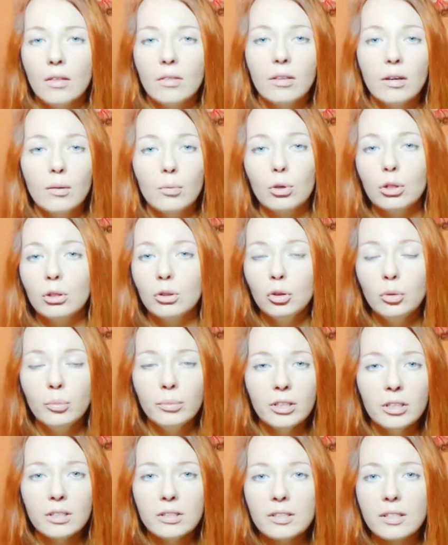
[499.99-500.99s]
They were
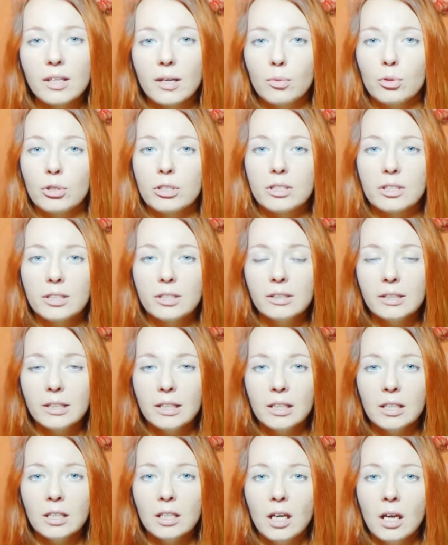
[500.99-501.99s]
luminous, they were
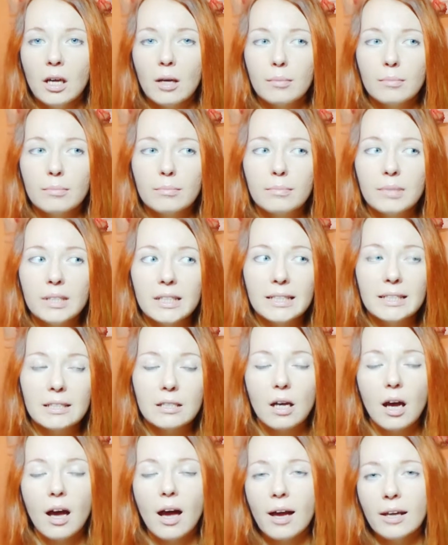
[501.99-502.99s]
silky,
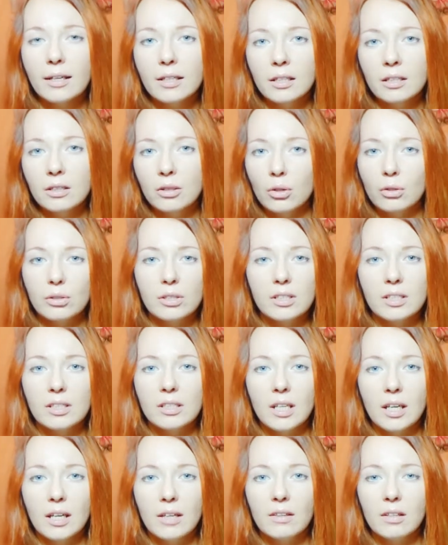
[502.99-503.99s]
but I cannot
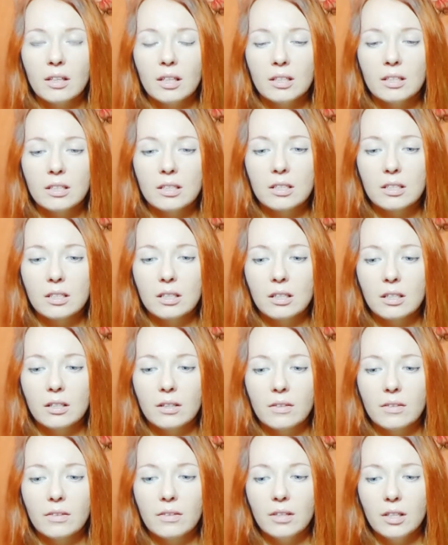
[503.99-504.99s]
say that
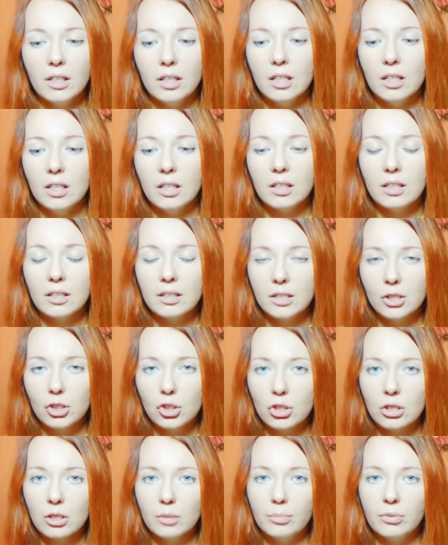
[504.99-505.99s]
the
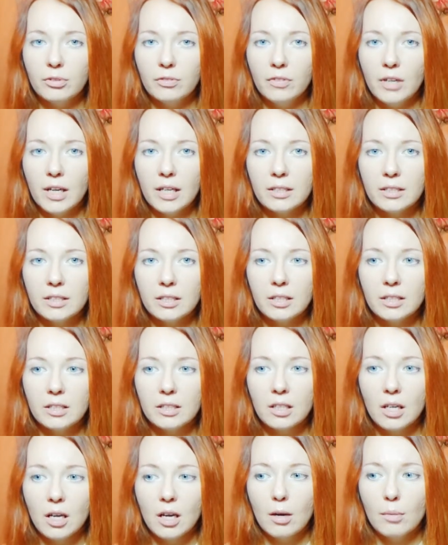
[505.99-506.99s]
conditioner
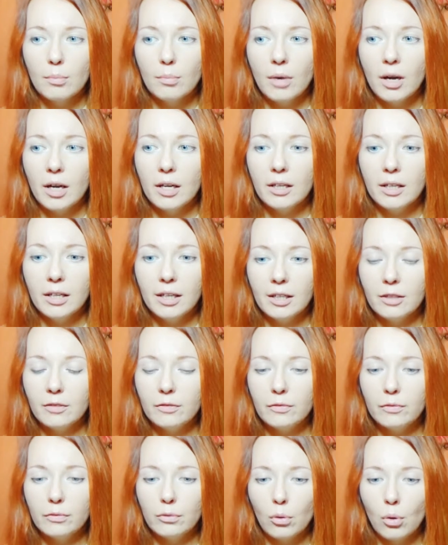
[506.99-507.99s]
prevented my hair
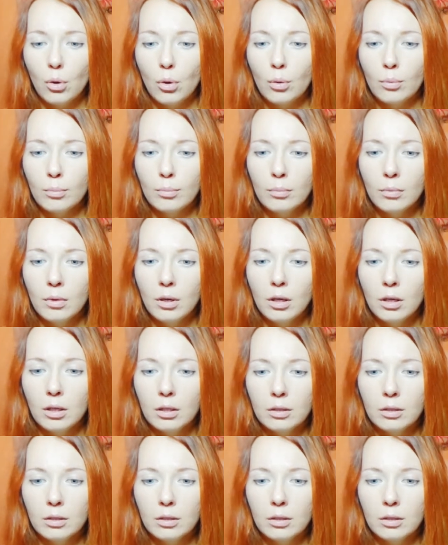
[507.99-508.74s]
from